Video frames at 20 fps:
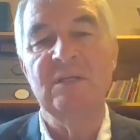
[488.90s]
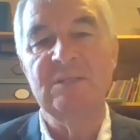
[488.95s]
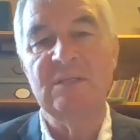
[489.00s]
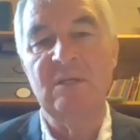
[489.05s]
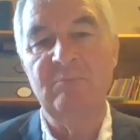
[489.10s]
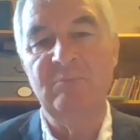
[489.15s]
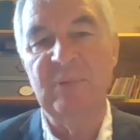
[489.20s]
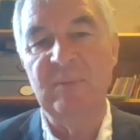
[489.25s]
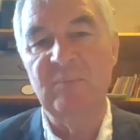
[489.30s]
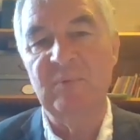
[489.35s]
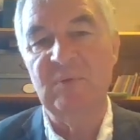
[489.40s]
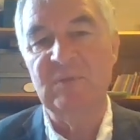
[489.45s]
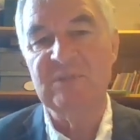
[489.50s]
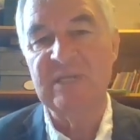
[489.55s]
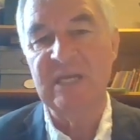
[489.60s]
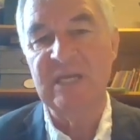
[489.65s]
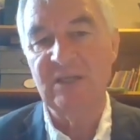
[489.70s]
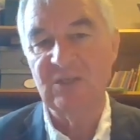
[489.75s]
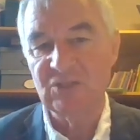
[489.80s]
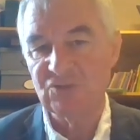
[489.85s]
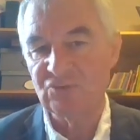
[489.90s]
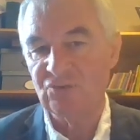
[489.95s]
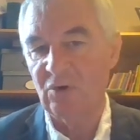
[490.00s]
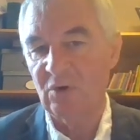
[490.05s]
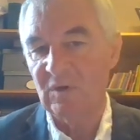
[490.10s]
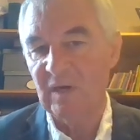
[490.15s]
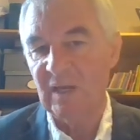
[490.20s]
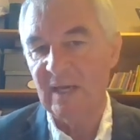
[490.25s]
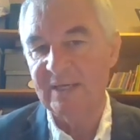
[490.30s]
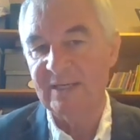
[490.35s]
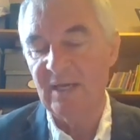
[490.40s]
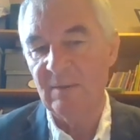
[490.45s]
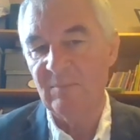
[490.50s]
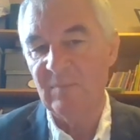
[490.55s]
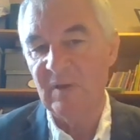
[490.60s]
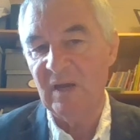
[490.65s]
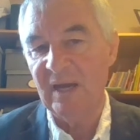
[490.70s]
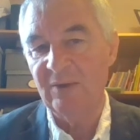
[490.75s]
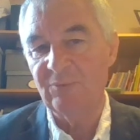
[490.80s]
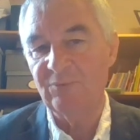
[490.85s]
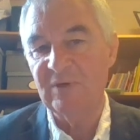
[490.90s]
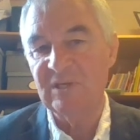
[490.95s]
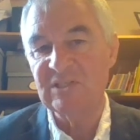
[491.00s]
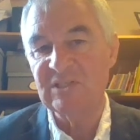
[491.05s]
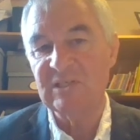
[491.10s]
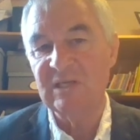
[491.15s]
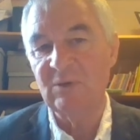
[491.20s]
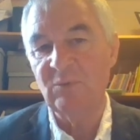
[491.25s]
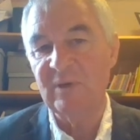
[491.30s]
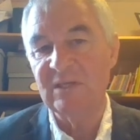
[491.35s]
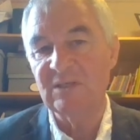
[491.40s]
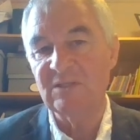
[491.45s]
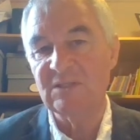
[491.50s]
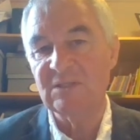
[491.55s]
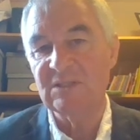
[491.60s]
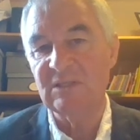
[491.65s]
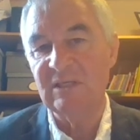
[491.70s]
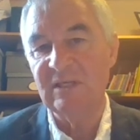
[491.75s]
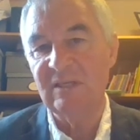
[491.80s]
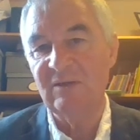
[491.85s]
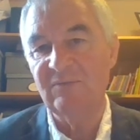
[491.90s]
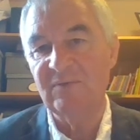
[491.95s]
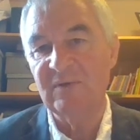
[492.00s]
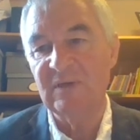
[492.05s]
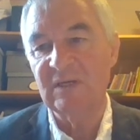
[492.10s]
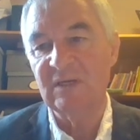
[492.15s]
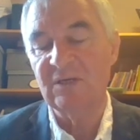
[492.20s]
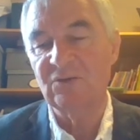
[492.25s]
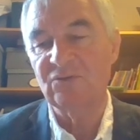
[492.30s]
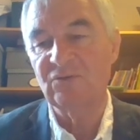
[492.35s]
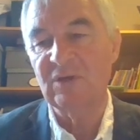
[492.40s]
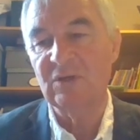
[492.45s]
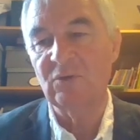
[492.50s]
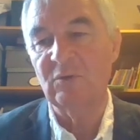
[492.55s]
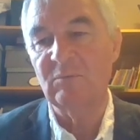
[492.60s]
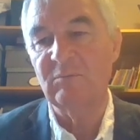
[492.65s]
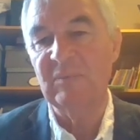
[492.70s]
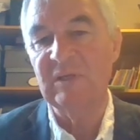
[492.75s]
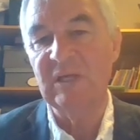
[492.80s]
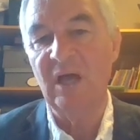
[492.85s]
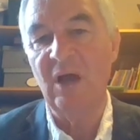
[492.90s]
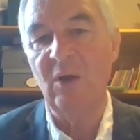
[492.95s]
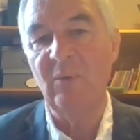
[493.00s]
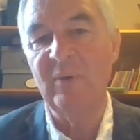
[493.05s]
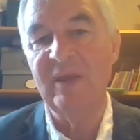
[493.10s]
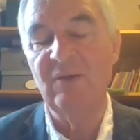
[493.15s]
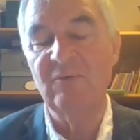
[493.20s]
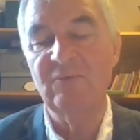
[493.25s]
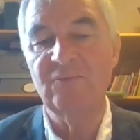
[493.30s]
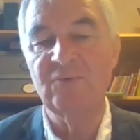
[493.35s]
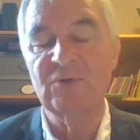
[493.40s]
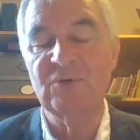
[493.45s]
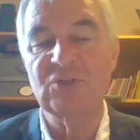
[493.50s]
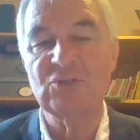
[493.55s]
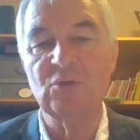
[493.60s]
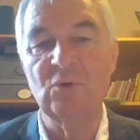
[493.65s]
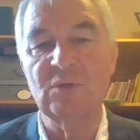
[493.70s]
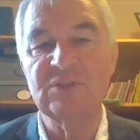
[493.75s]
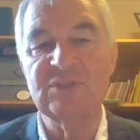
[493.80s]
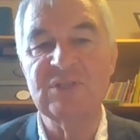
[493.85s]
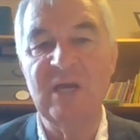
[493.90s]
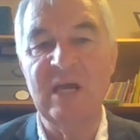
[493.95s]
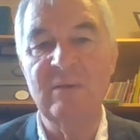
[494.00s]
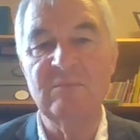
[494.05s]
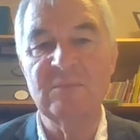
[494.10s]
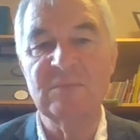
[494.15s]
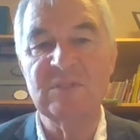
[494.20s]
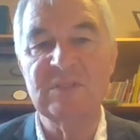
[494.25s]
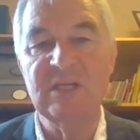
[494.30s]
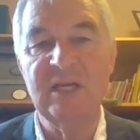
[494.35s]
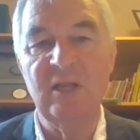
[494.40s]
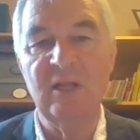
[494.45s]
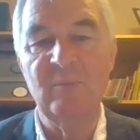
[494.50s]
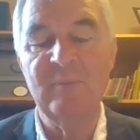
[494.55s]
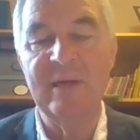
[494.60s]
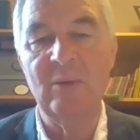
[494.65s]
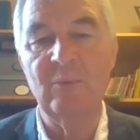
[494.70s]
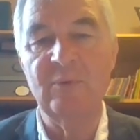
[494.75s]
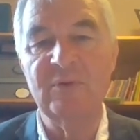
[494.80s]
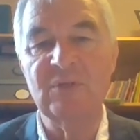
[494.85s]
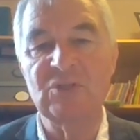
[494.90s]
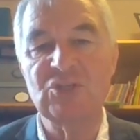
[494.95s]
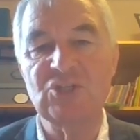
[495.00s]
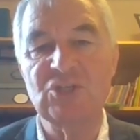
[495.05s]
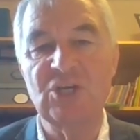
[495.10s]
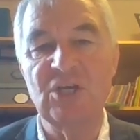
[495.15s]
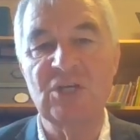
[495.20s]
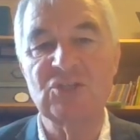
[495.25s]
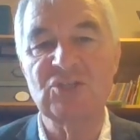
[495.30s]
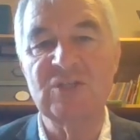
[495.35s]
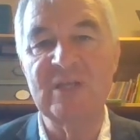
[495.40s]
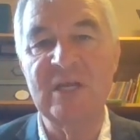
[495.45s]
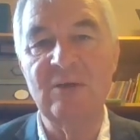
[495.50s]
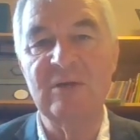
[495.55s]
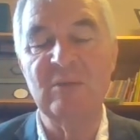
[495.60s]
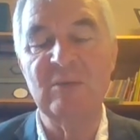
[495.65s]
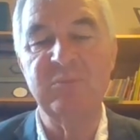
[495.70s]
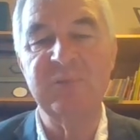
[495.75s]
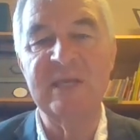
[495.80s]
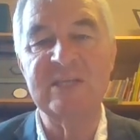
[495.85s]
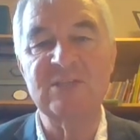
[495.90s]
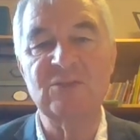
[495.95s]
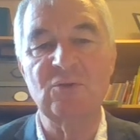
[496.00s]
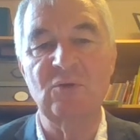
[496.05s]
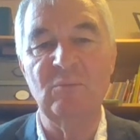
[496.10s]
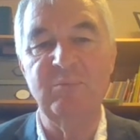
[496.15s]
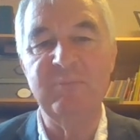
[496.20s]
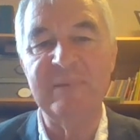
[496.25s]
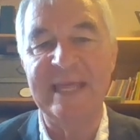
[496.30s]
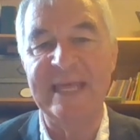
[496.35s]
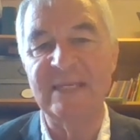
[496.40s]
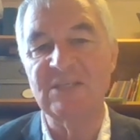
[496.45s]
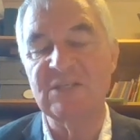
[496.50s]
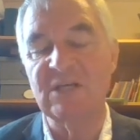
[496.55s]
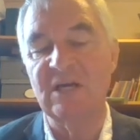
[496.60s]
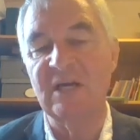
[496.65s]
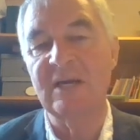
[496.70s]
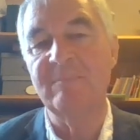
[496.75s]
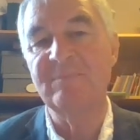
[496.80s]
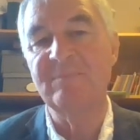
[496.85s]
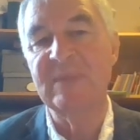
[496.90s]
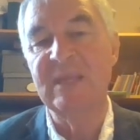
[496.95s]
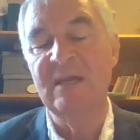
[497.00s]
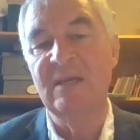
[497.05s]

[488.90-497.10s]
Some people take a strong line. I recently went to live in a country called Malawi for a short time to help out with a church there in a place called Blantyre.